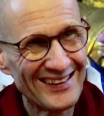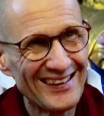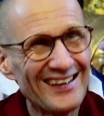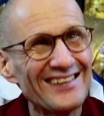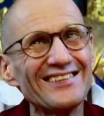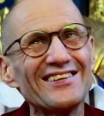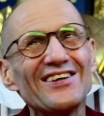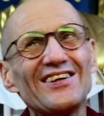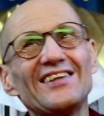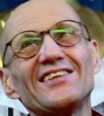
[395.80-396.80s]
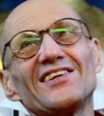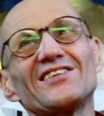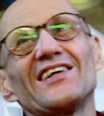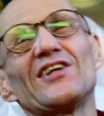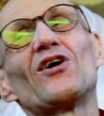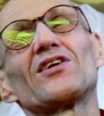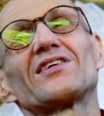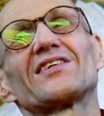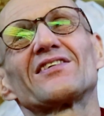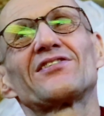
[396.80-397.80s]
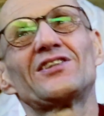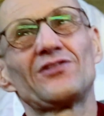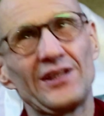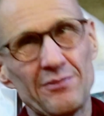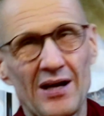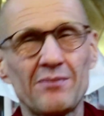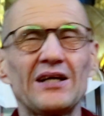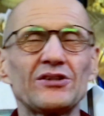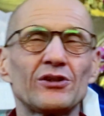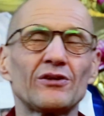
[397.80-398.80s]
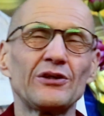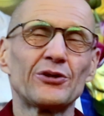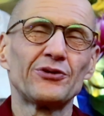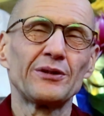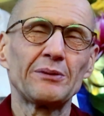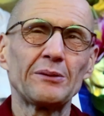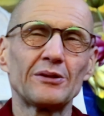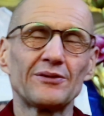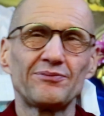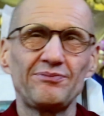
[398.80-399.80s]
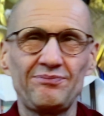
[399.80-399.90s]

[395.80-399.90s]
You know, since they're not, in my mind, totally ordinary people.